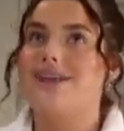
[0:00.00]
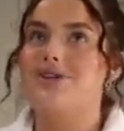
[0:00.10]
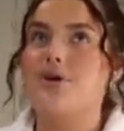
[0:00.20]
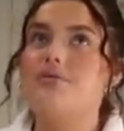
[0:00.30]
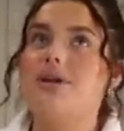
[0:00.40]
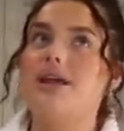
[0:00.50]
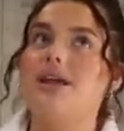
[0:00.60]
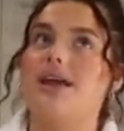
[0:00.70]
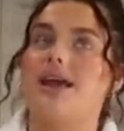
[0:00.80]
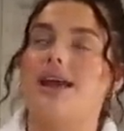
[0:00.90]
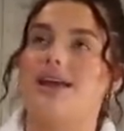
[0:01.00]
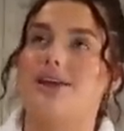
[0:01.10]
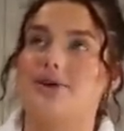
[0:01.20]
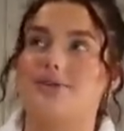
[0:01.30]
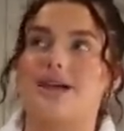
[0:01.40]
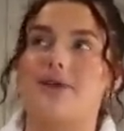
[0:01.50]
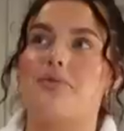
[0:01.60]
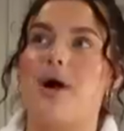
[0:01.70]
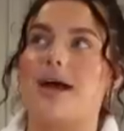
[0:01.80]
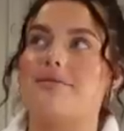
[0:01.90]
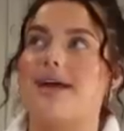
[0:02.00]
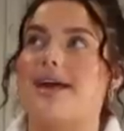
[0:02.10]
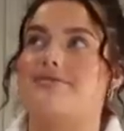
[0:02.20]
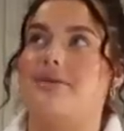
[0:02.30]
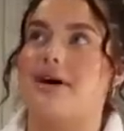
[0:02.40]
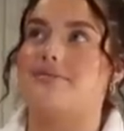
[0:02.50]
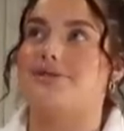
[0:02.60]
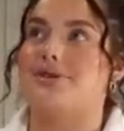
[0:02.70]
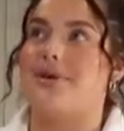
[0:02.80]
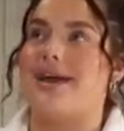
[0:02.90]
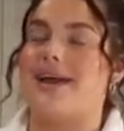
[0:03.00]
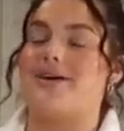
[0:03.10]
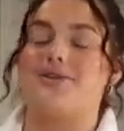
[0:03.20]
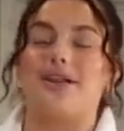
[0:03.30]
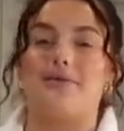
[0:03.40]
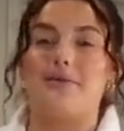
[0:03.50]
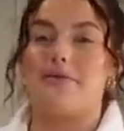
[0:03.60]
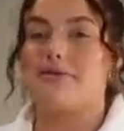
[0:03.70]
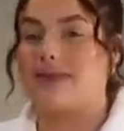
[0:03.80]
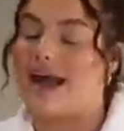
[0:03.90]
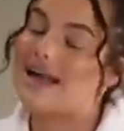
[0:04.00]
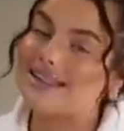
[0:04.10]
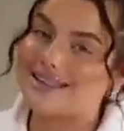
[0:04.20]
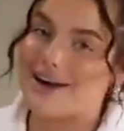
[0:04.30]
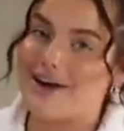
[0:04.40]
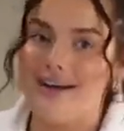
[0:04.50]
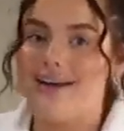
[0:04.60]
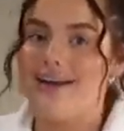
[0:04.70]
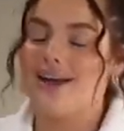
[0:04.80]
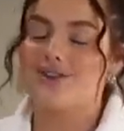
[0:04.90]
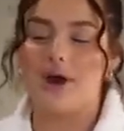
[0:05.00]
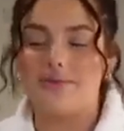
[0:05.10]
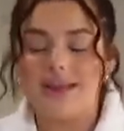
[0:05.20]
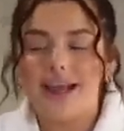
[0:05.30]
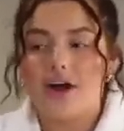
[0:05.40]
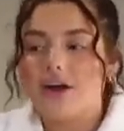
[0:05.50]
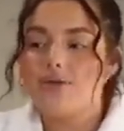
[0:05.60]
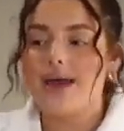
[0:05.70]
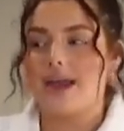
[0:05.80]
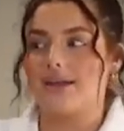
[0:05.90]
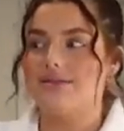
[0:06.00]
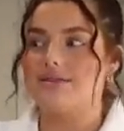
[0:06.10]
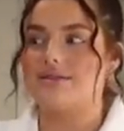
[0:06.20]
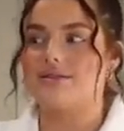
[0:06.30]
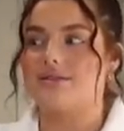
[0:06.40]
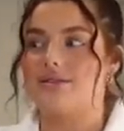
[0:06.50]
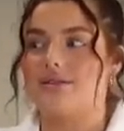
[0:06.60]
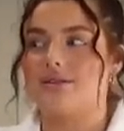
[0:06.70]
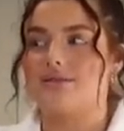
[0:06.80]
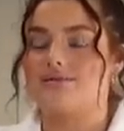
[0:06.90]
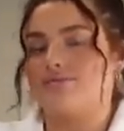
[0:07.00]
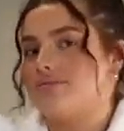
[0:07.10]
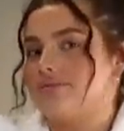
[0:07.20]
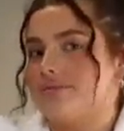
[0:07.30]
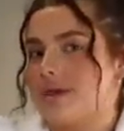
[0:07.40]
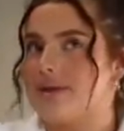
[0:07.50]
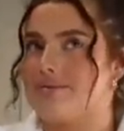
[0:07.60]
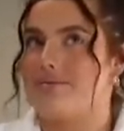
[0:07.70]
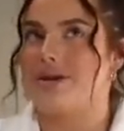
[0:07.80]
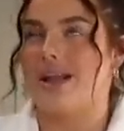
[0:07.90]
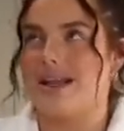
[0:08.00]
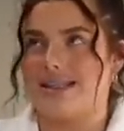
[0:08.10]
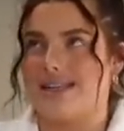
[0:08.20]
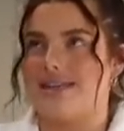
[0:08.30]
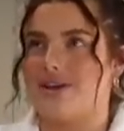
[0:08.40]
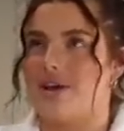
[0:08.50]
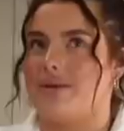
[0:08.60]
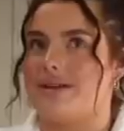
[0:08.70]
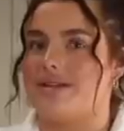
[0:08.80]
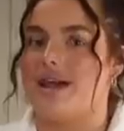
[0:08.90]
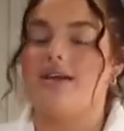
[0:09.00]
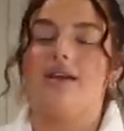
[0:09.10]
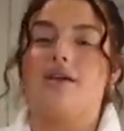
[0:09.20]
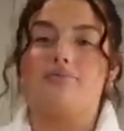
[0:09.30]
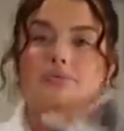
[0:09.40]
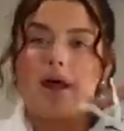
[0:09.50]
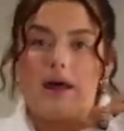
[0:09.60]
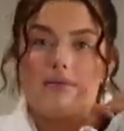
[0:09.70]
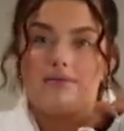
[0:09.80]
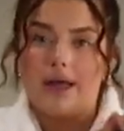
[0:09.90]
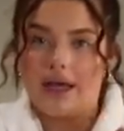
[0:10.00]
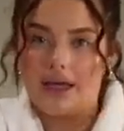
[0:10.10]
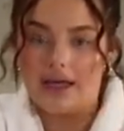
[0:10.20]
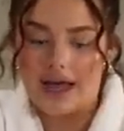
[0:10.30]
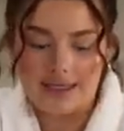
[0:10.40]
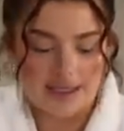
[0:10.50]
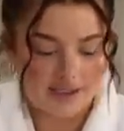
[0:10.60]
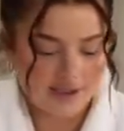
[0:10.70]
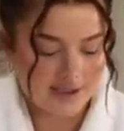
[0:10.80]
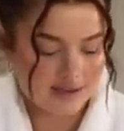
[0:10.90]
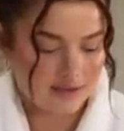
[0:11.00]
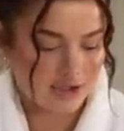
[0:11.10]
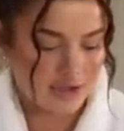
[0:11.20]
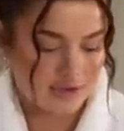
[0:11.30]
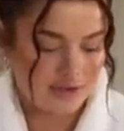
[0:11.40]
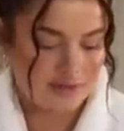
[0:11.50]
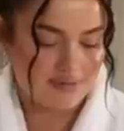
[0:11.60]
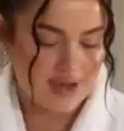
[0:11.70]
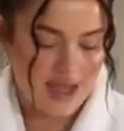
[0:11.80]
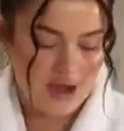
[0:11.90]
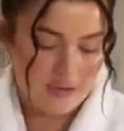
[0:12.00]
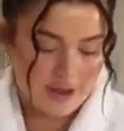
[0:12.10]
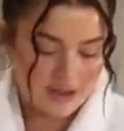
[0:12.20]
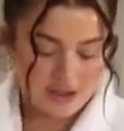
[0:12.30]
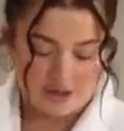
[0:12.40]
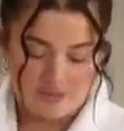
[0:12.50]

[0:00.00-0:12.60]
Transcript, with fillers: Nobody here knows like why I'm here, what I'm doing, or like what my plans are. Do you know what I mean? Like I could wear heels. But like I said, it is only a Wednesday. But my Adidas shoes, they go with it too.